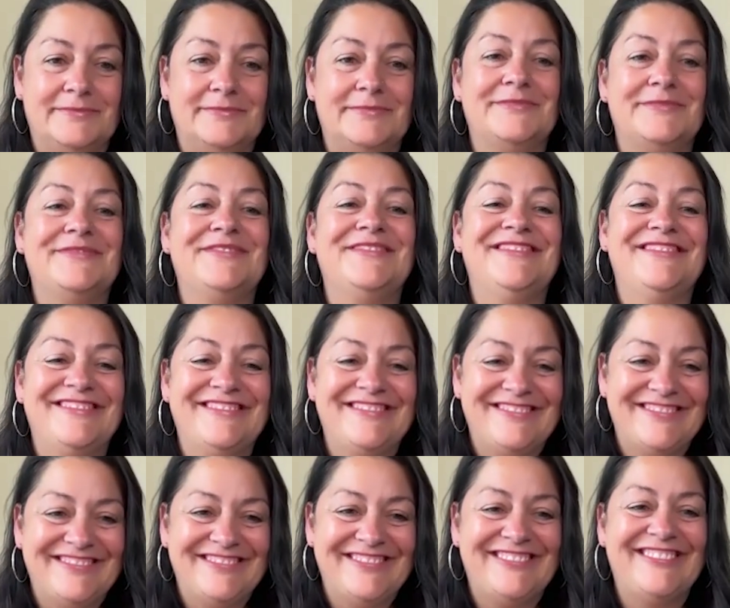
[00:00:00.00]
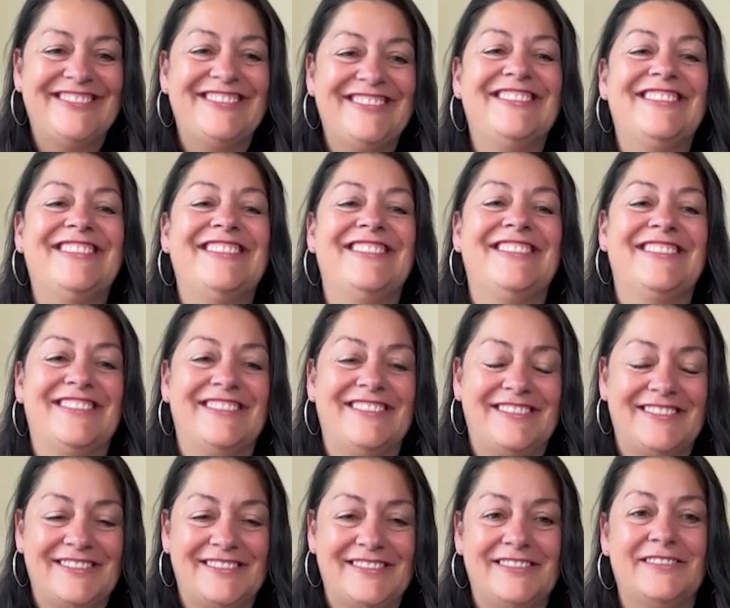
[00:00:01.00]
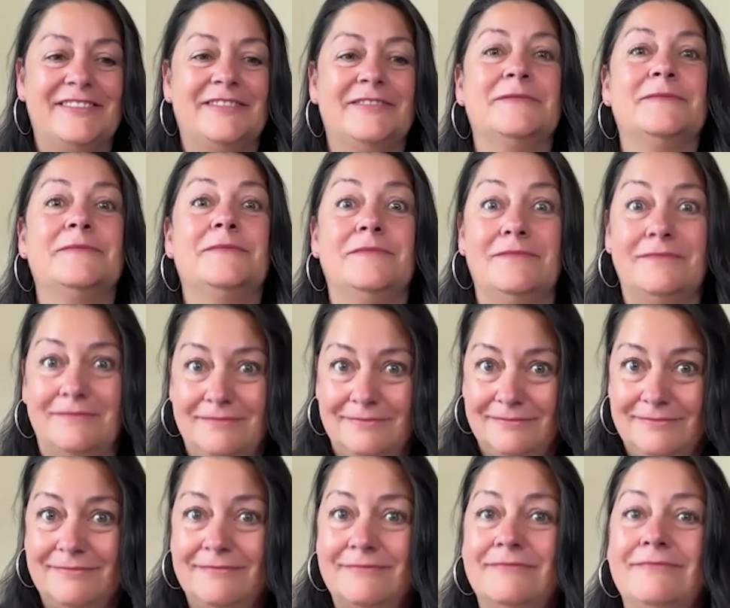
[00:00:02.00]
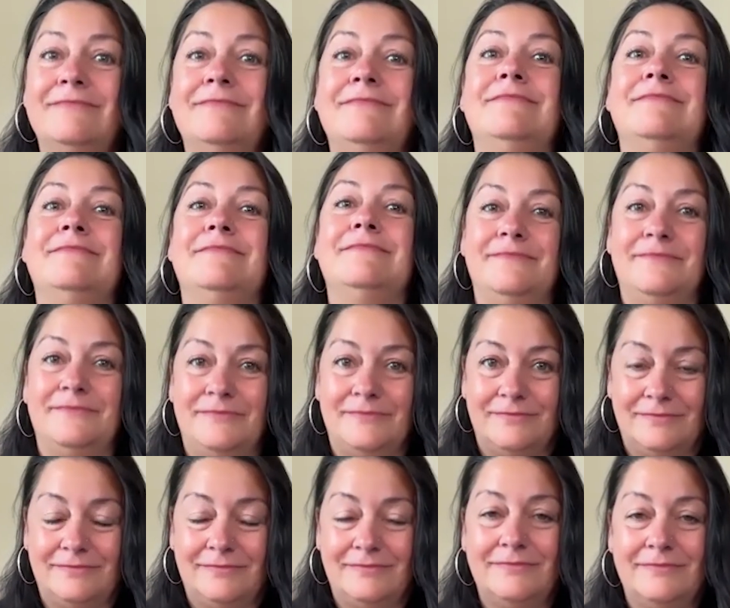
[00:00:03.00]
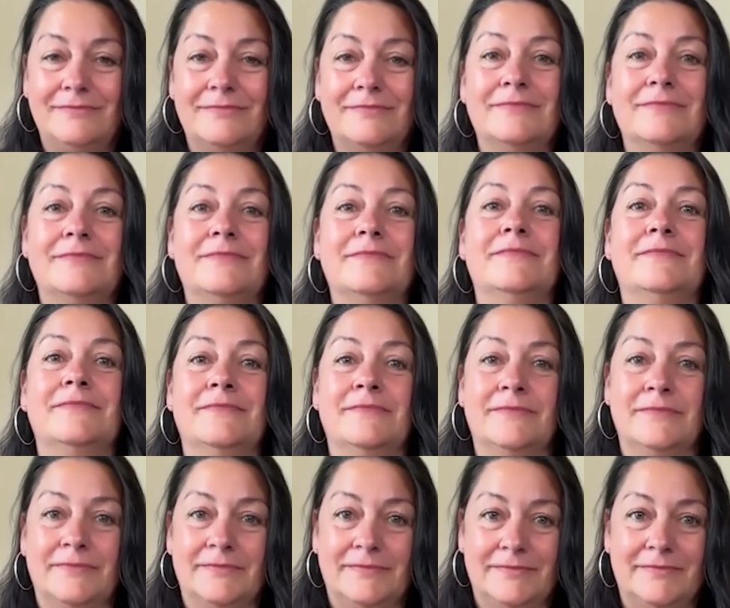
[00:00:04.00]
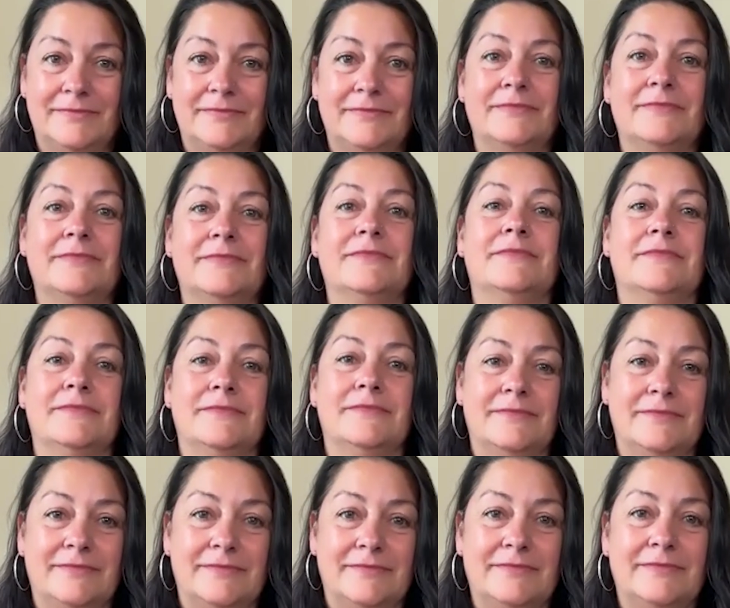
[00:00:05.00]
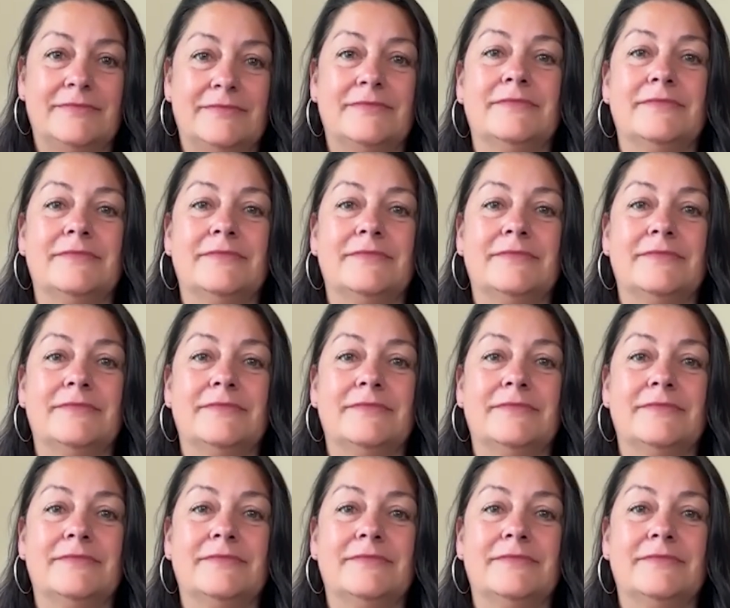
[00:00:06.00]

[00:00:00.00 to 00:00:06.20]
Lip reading: [no speech]